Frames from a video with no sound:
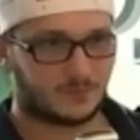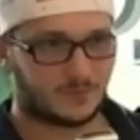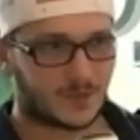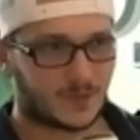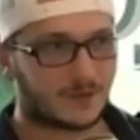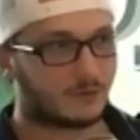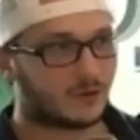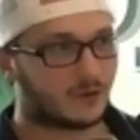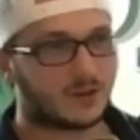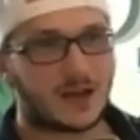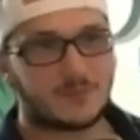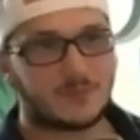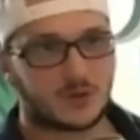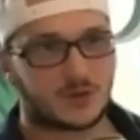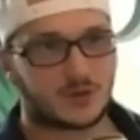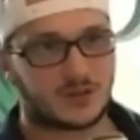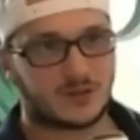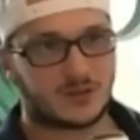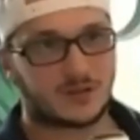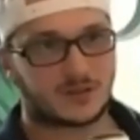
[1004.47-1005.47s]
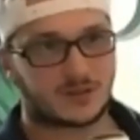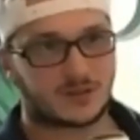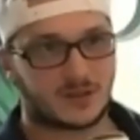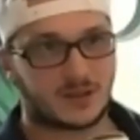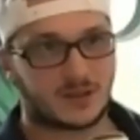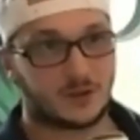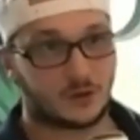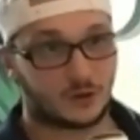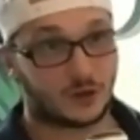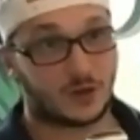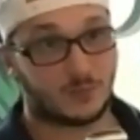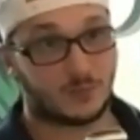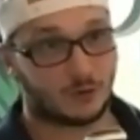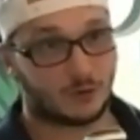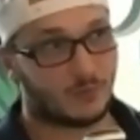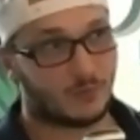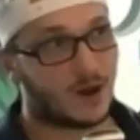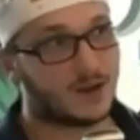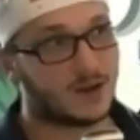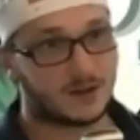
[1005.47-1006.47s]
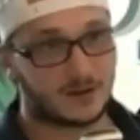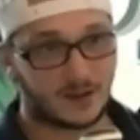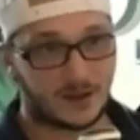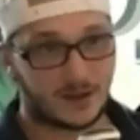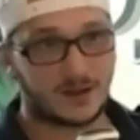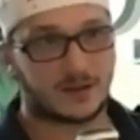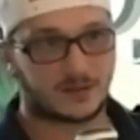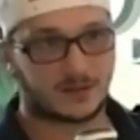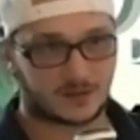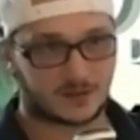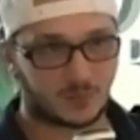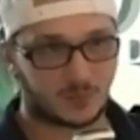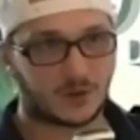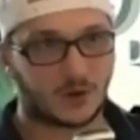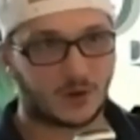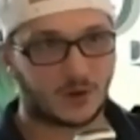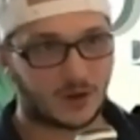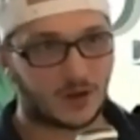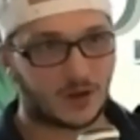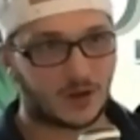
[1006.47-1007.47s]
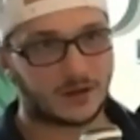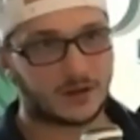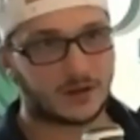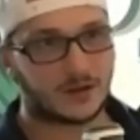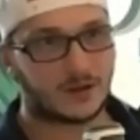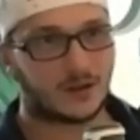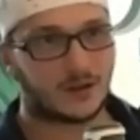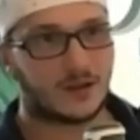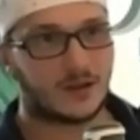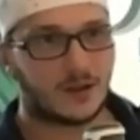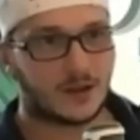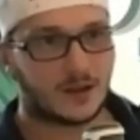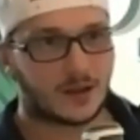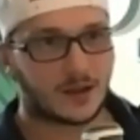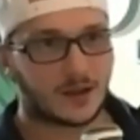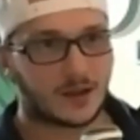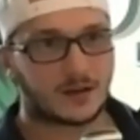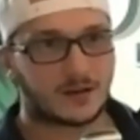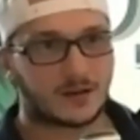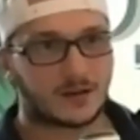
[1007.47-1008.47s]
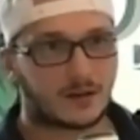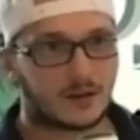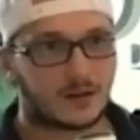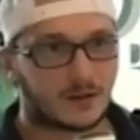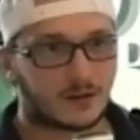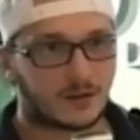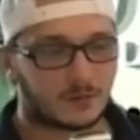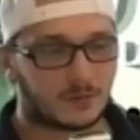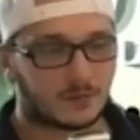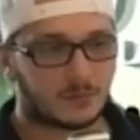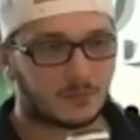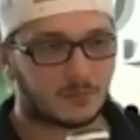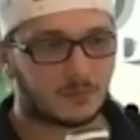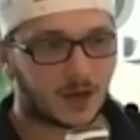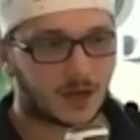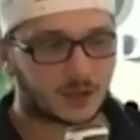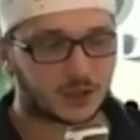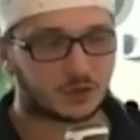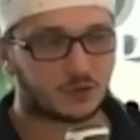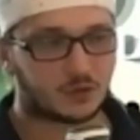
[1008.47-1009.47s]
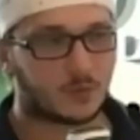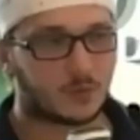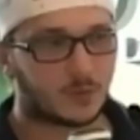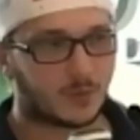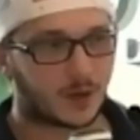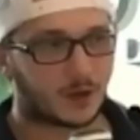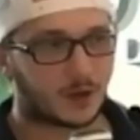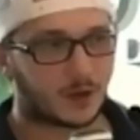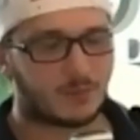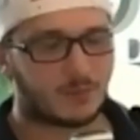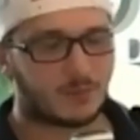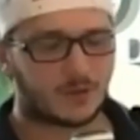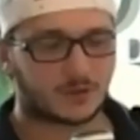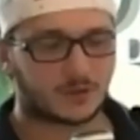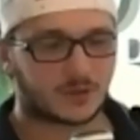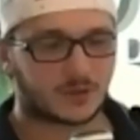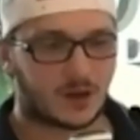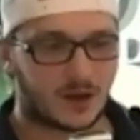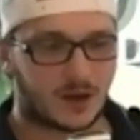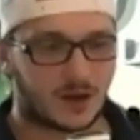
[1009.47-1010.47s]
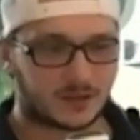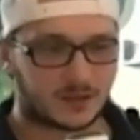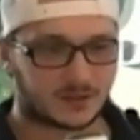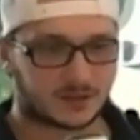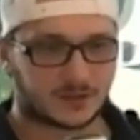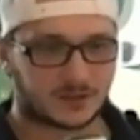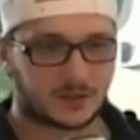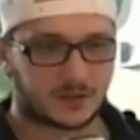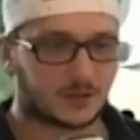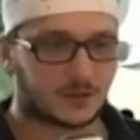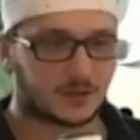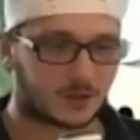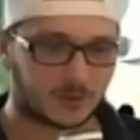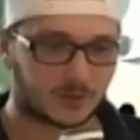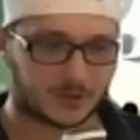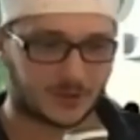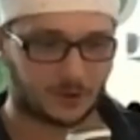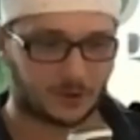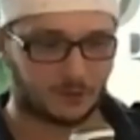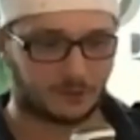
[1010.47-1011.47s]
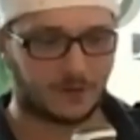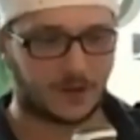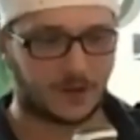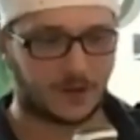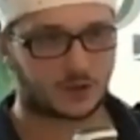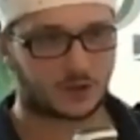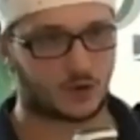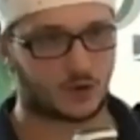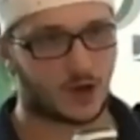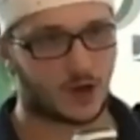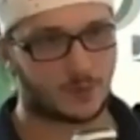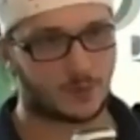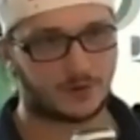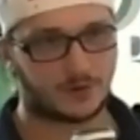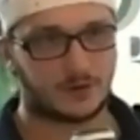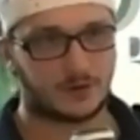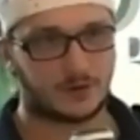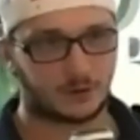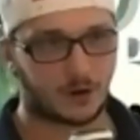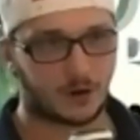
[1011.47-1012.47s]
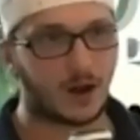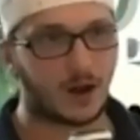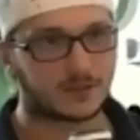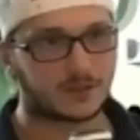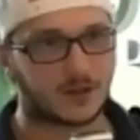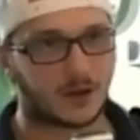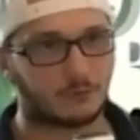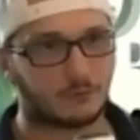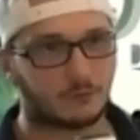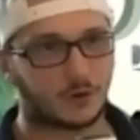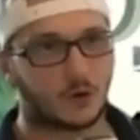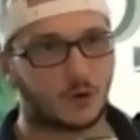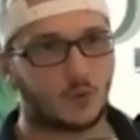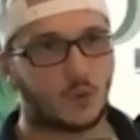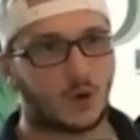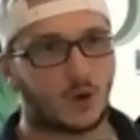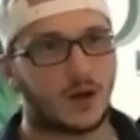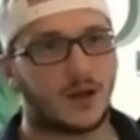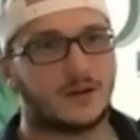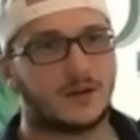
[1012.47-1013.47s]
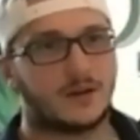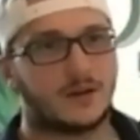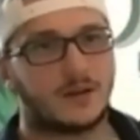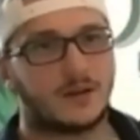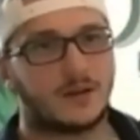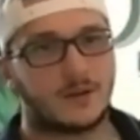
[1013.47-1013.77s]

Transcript: every time you see this kid, you're going to be reminded, hey, it's going to be okay. And I just remember my grandmother's eyes. It's almost like her face dropped and her eyes got real wide.